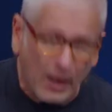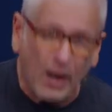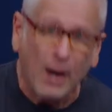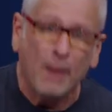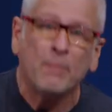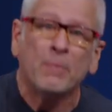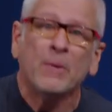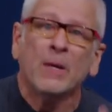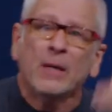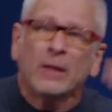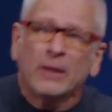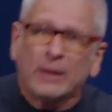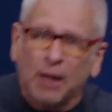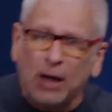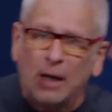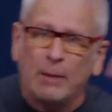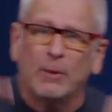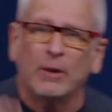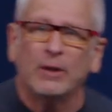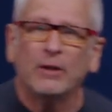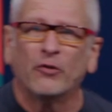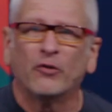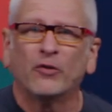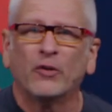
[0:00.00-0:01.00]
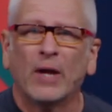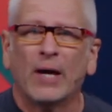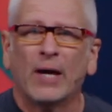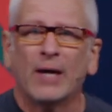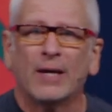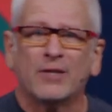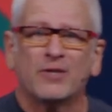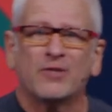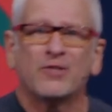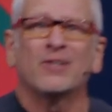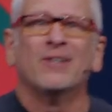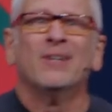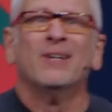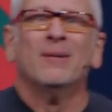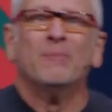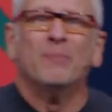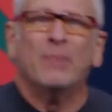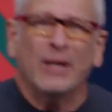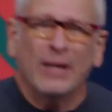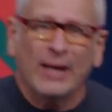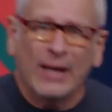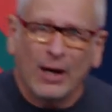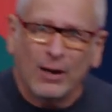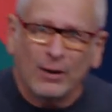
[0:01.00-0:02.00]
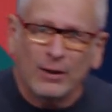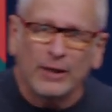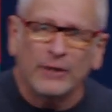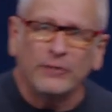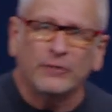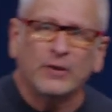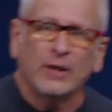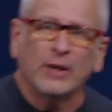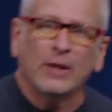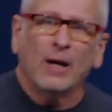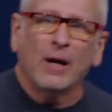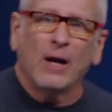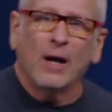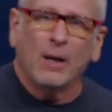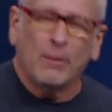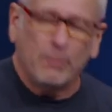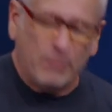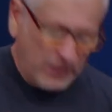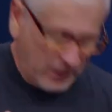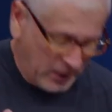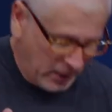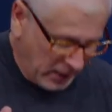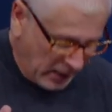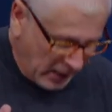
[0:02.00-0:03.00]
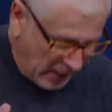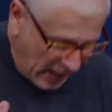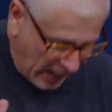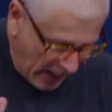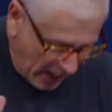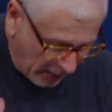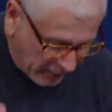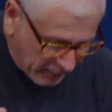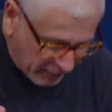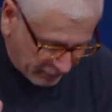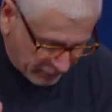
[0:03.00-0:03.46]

up, came in the flesh, but now lifted up out